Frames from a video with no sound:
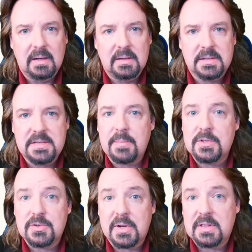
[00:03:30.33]
to
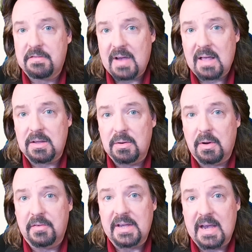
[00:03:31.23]
demonstrate the value
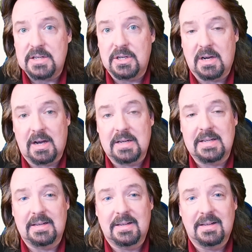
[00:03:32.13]
of engaging
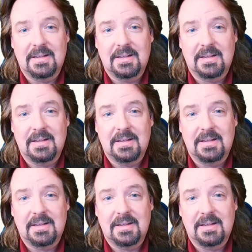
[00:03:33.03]
content.